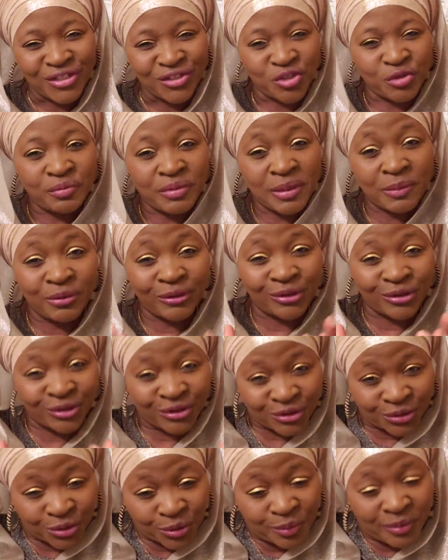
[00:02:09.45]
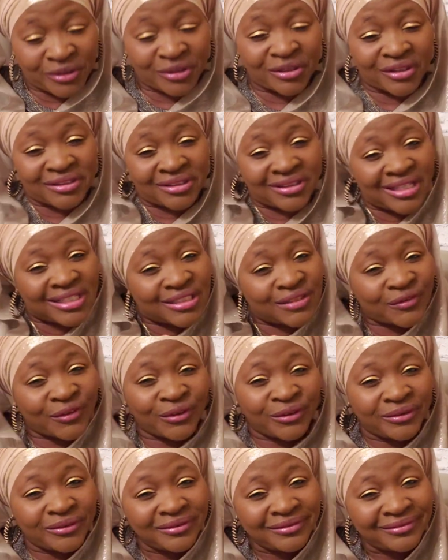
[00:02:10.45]
You'll be able to be
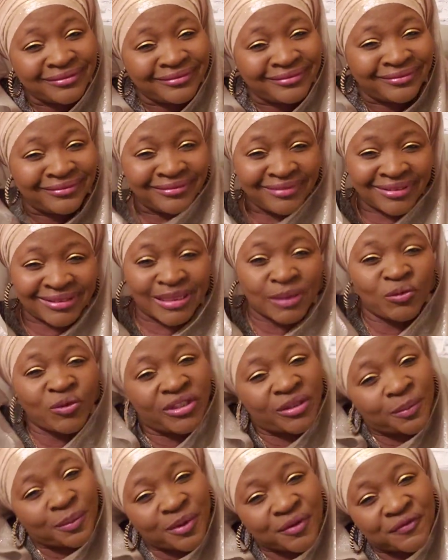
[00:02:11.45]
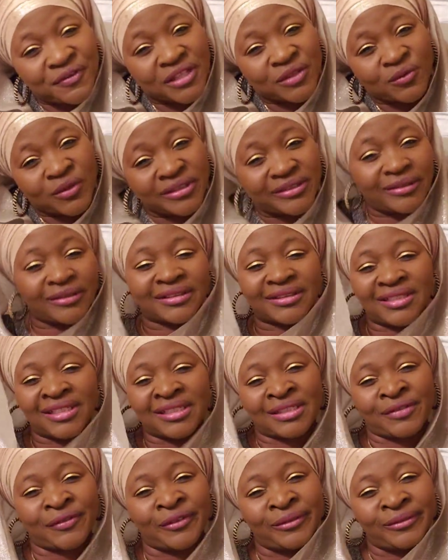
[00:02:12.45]
successful, the same way the prophet was
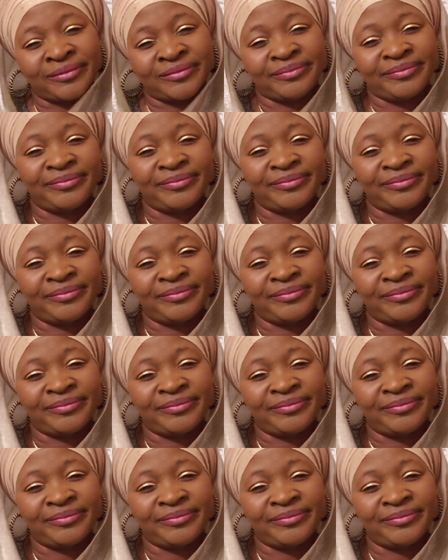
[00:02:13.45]
successful.